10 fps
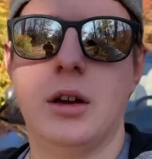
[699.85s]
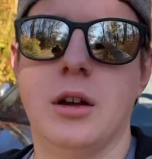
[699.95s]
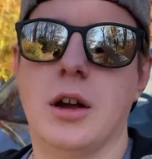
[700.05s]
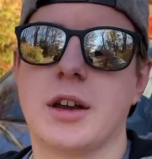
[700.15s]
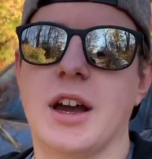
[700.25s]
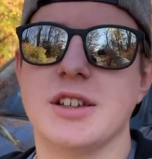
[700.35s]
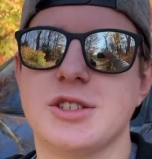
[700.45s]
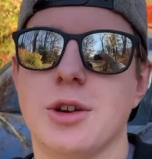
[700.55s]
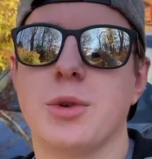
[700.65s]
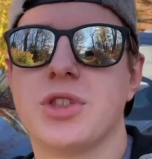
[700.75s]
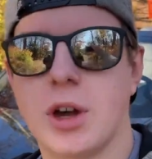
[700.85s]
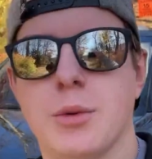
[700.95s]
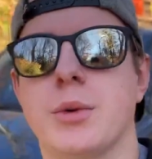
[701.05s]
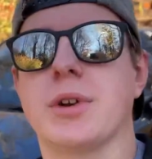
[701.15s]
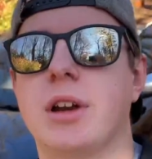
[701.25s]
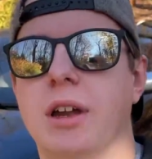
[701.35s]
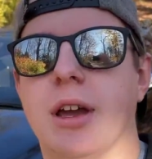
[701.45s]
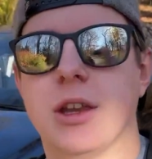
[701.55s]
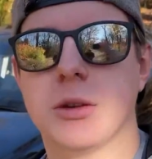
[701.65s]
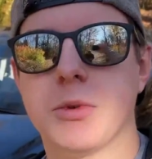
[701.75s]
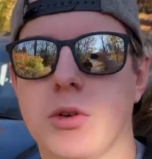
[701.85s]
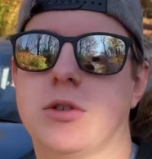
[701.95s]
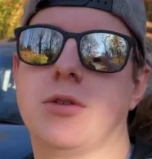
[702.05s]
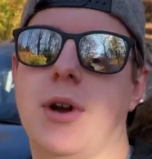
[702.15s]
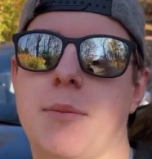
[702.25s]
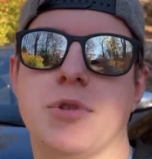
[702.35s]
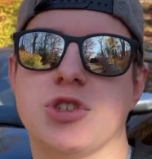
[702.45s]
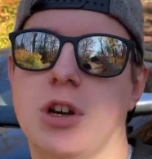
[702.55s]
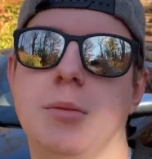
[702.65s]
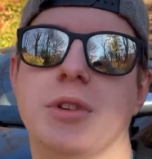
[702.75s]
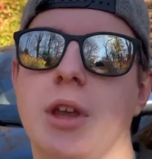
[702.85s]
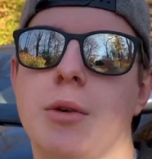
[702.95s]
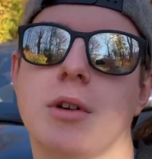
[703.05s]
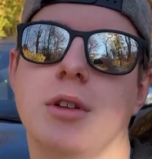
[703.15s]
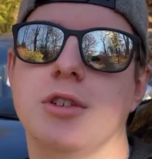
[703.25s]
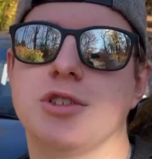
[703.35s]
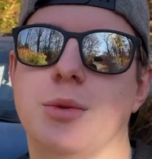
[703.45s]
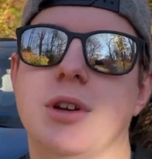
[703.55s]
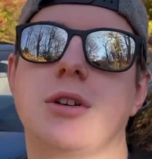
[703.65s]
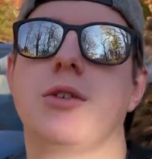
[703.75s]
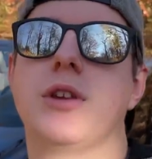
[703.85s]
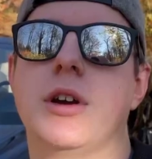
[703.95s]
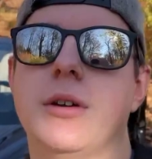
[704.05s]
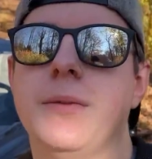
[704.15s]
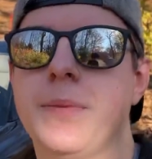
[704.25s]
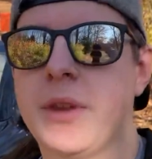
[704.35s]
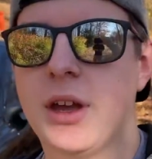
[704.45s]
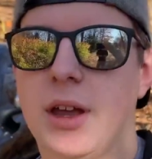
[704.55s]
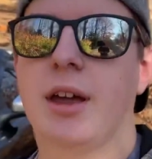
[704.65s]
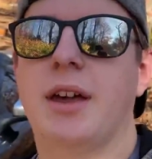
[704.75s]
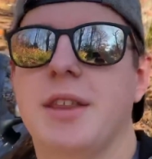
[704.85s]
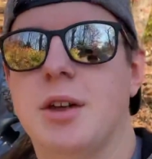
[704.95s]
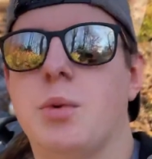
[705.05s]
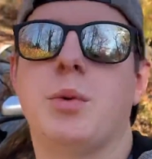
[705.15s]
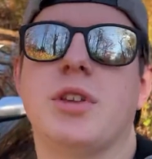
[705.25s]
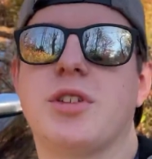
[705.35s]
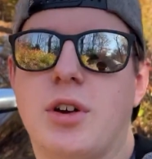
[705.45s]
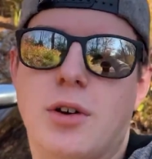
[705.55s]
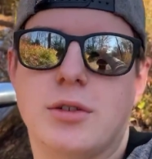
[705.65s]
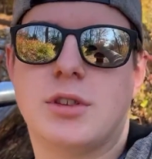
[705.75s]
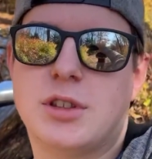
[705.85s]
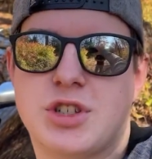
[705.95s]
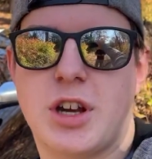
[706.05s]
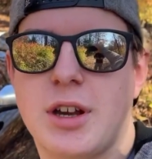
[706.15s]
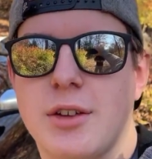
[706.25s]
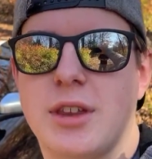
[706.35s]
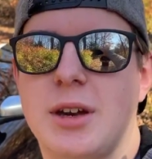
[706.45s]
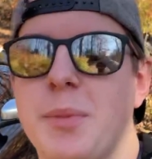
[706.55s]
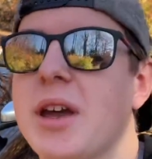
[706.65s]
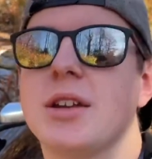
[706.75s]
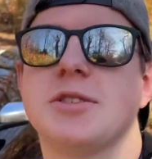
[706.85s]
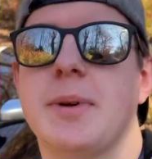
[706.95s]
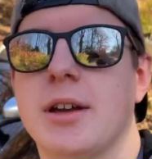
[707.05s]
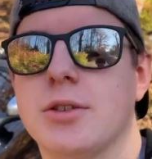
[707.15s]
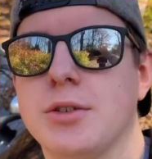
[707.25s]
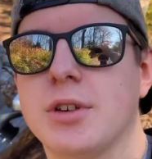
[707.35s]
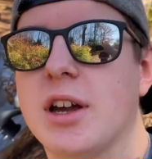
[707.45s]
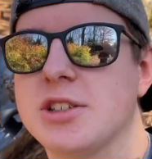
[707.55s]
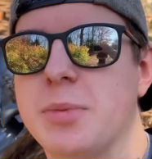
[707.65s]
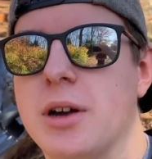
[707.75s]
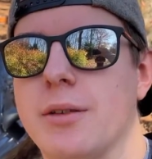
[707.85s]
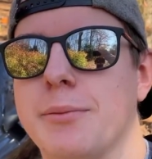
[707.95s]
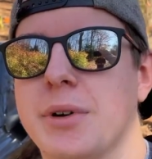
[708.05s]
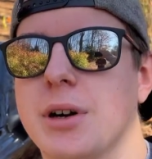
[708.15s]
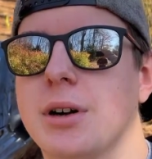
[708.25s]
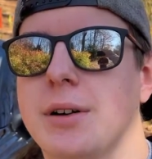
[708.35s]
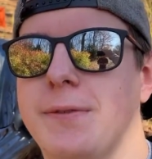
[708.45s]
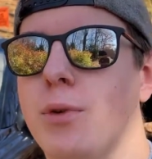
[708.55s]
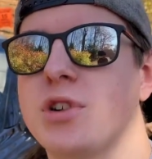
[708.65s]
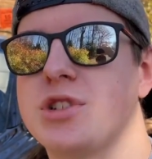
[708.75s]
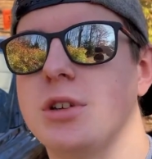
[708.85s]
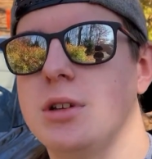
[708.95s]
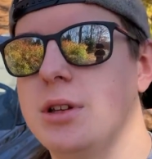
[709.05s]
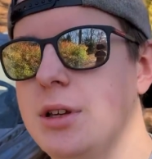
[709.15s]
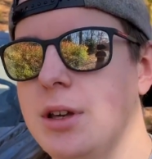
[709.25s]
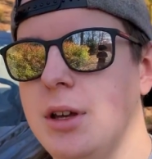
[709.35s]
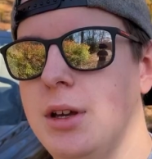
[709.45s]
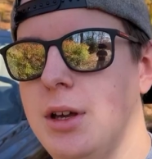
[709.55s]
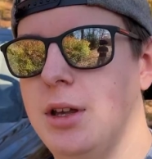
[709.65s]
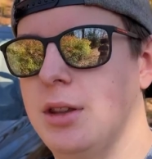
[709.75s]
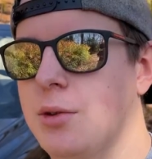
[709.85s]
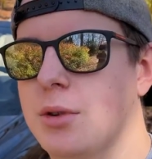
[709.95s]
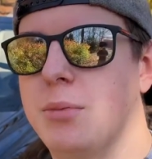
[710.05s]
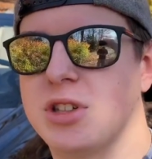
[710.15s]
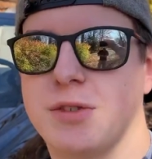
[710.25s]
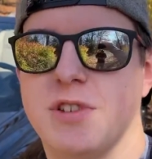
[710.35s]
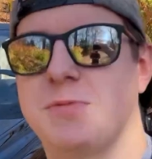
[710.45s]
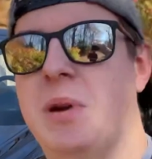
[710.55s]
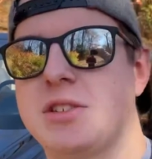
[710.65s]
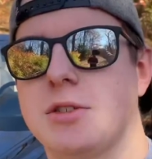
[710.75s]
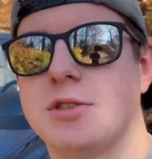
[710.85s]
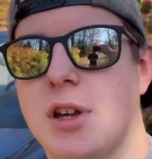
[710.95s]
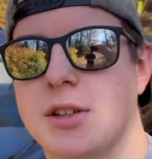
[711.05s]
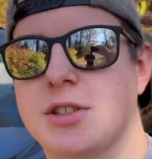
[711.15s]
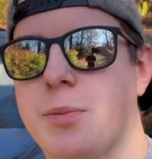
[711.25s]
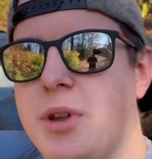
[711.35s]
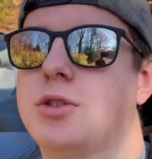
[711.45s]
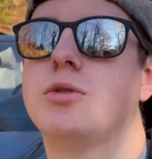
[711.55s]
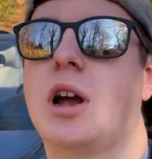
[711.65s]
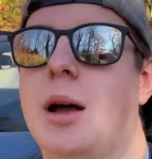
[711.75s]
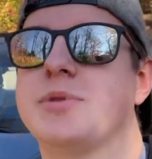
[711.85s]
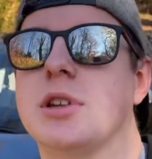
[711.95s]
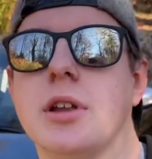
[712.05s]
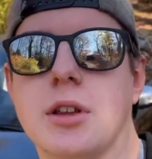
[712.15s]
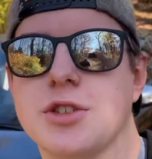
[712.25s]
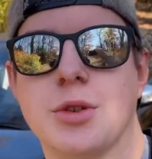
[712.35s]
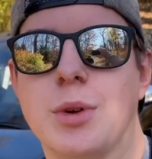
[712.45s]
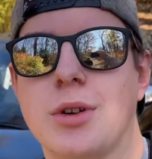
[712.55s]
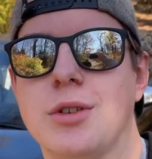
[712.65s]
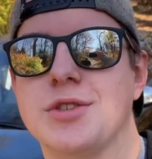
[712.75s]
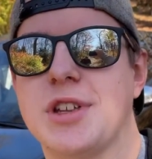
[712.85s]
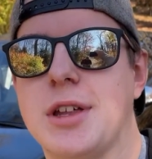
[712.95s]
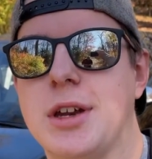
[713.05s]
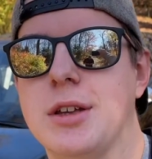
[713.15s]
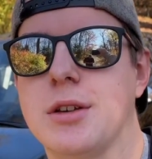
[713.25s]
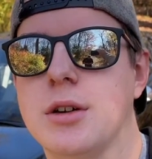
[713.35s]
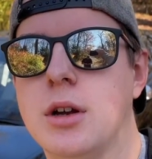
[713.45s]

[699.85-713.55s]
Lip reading: All right, guys, so we thought we were going to end up going to Wrap and Shine, but they were closed, so we didn't go there. And then we went to go check out that abandoned spot I told you guys about, but unfortunately, there were a bunch of asbestos signs up and 2 cops sitting there, so we couldn't use that either.